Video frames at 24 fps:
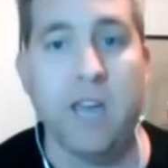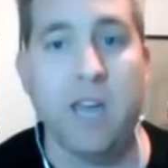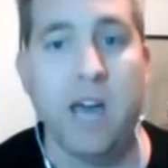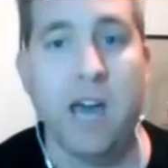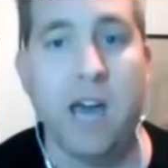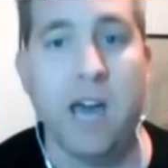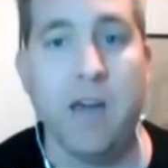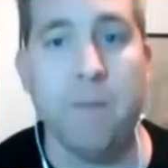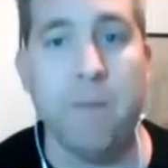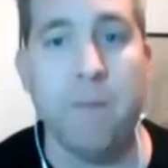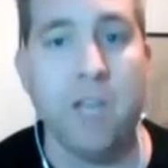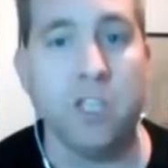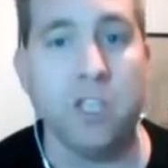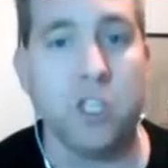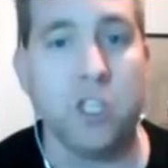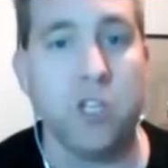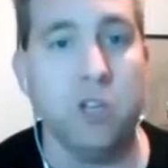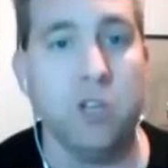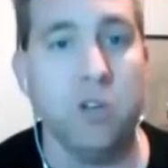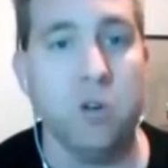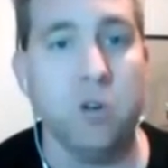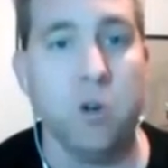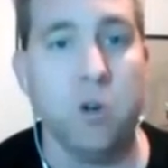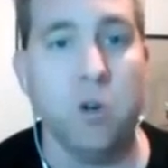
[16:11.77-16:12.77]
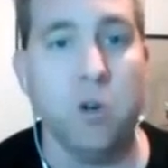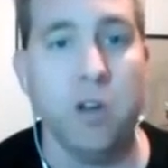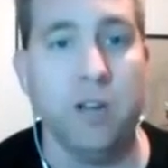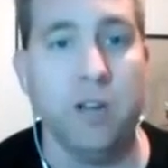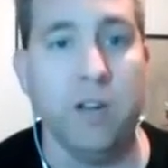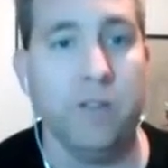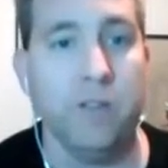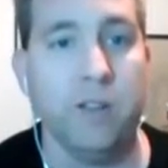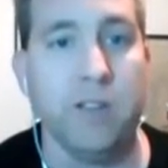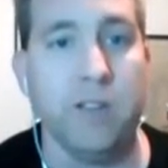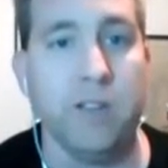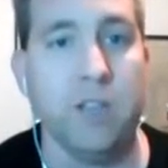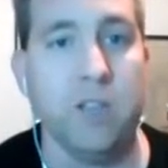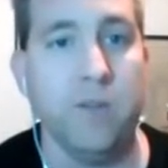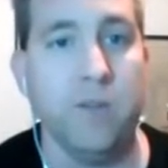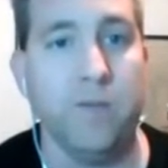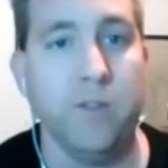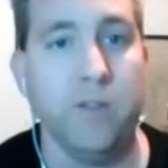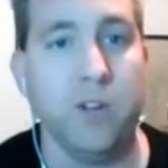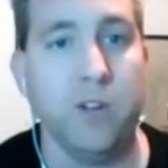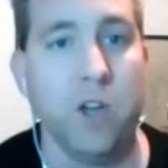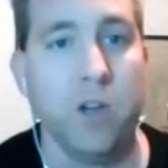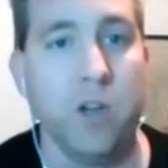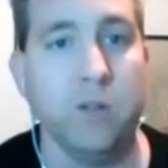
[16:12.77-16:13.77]
uh, mention, or anything that you've
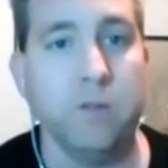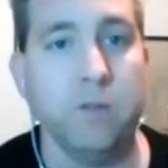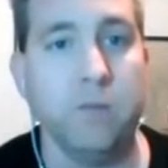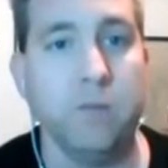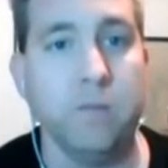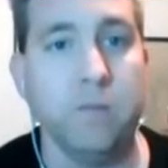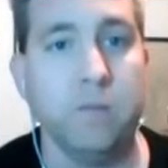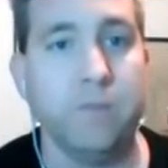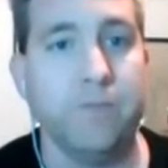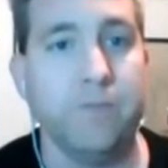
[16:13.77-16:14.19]
forgotten?